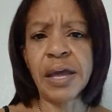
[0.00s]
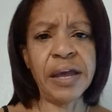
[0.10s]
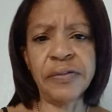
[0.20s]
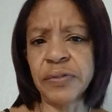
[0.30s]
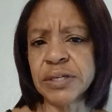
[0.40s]

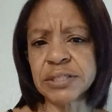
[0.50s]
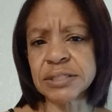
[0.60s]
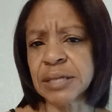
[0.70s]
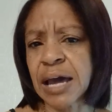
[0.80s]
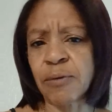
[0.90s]
And this is
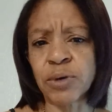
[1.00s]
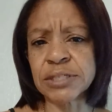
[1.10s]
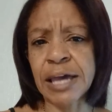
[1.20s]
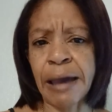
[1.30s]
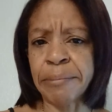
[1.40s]
not
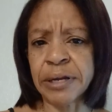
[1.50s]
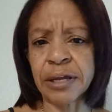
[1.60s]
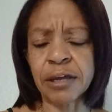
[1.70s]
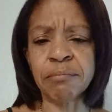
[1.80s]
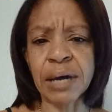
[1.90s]
what's
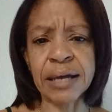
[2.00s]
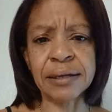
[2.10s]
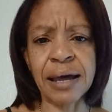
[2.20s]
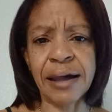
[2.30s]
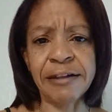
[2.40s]
happening in my
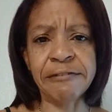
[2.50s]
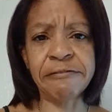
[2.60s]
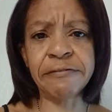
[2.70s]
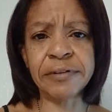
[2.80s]
life.